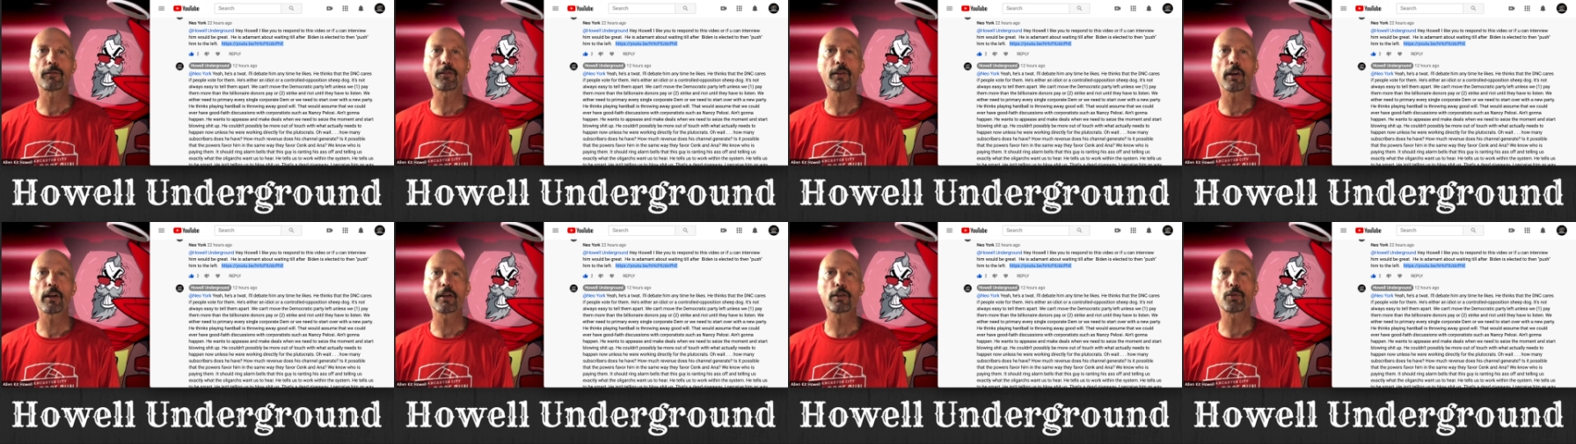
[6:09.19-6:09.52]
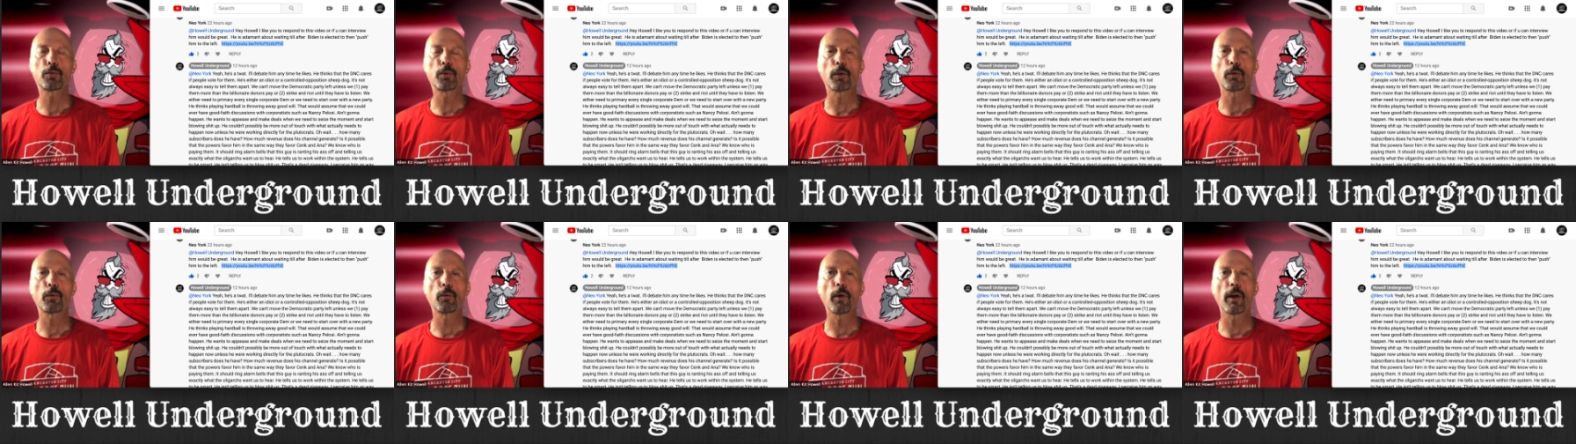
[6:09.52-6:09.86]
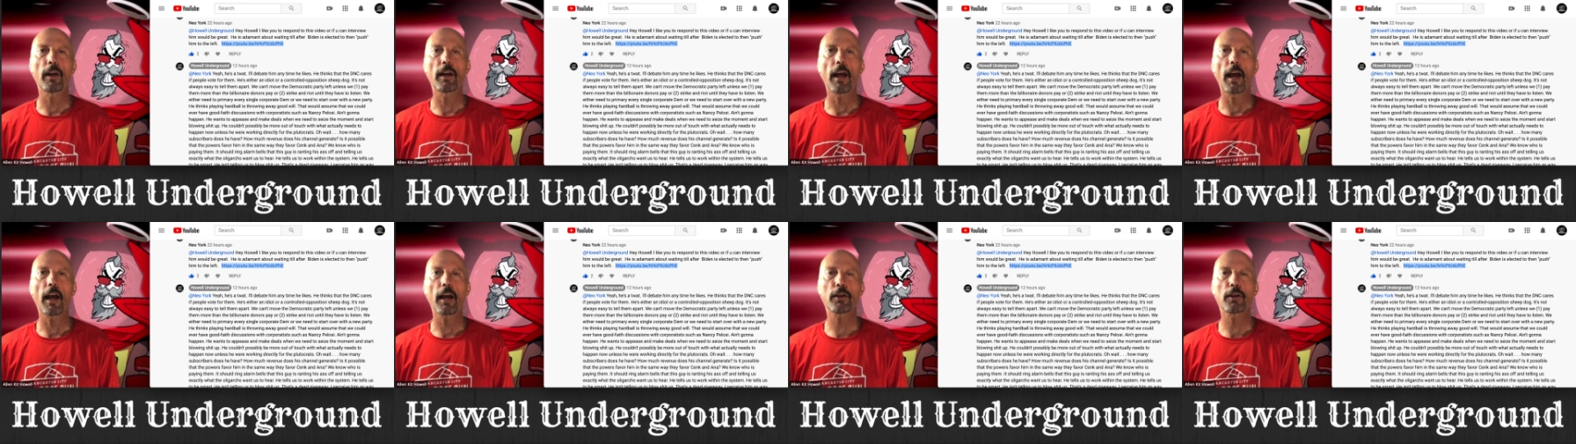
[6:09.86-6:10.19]
touch with
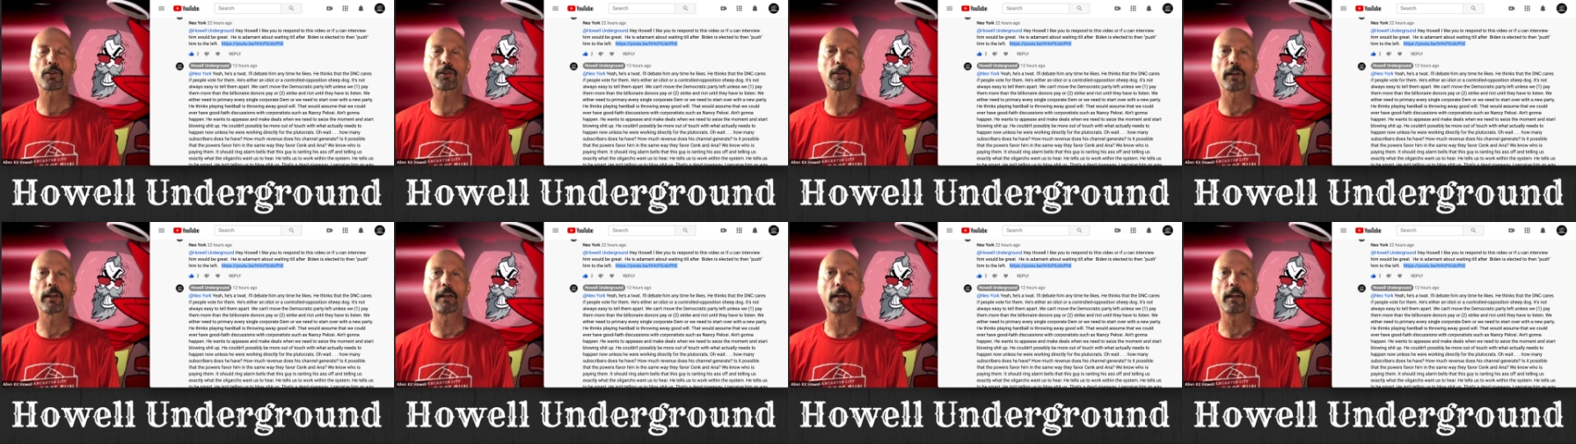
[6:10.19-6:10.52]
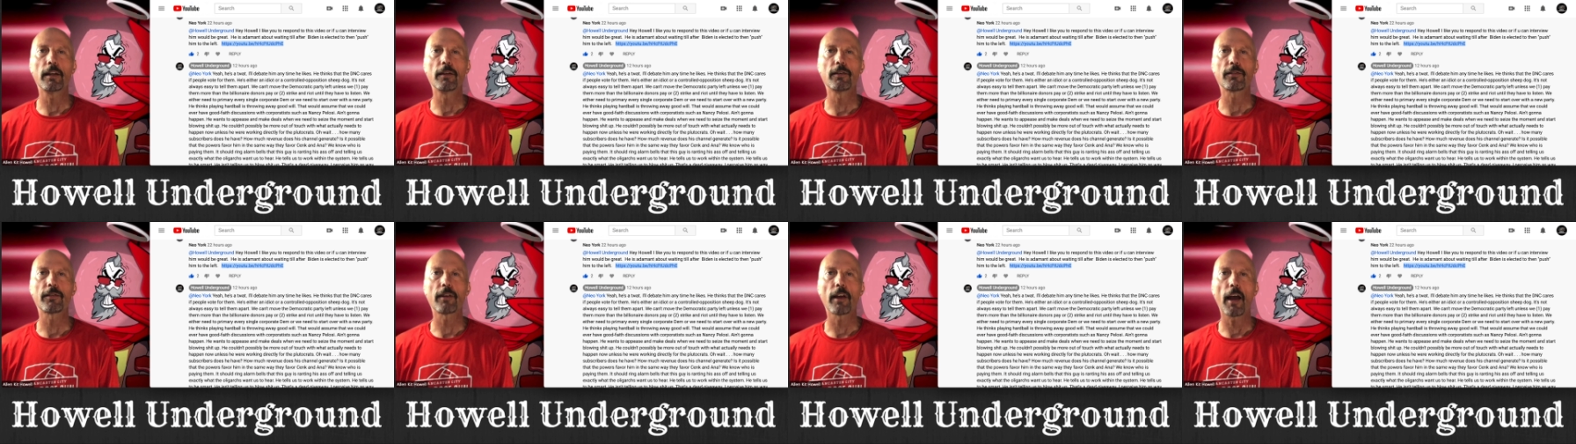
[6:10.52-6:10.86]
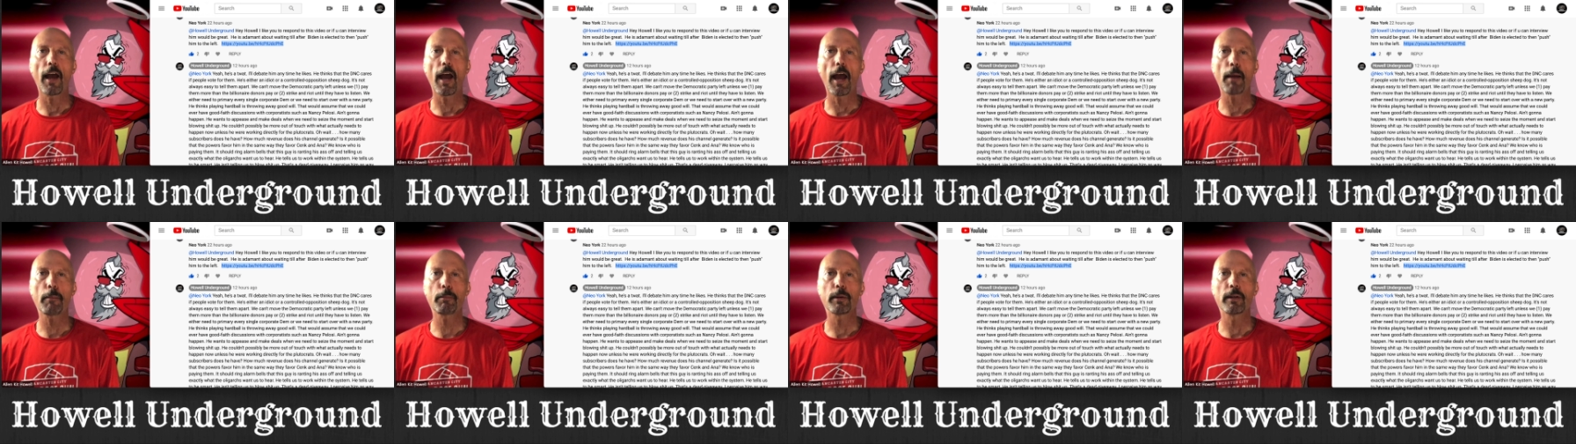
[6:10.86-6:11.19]
what actually needs to
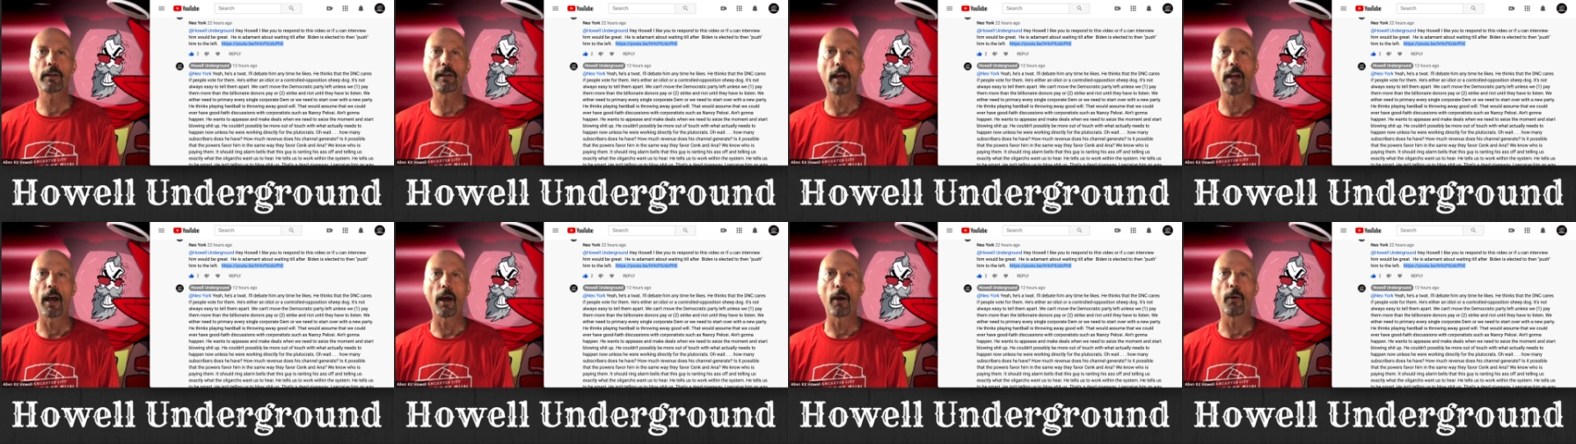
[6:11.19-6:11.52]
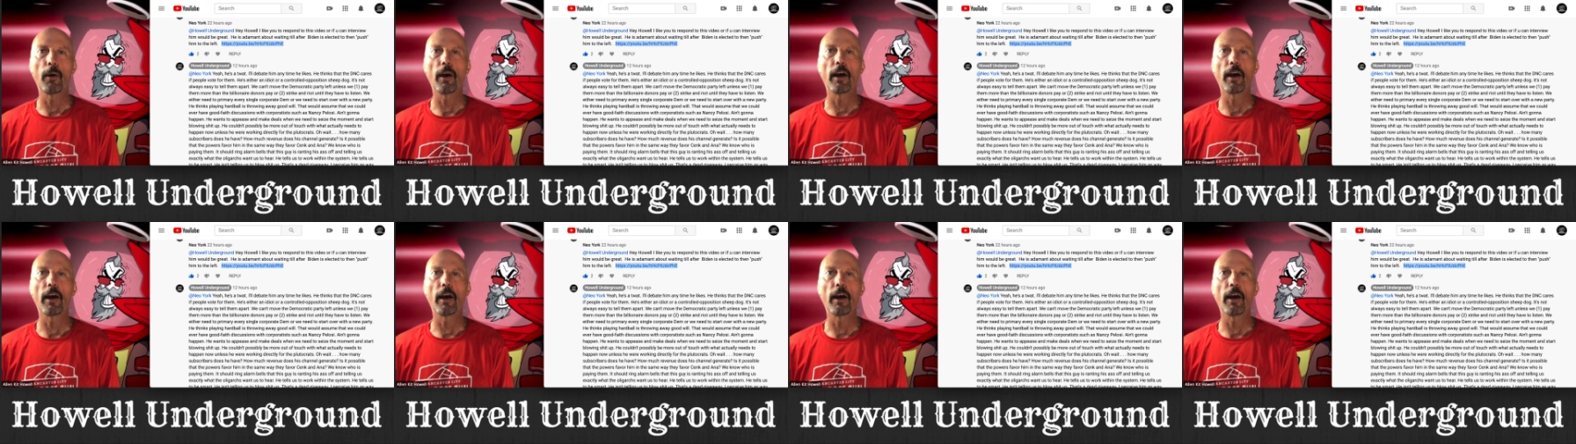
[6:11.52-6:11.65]
happen now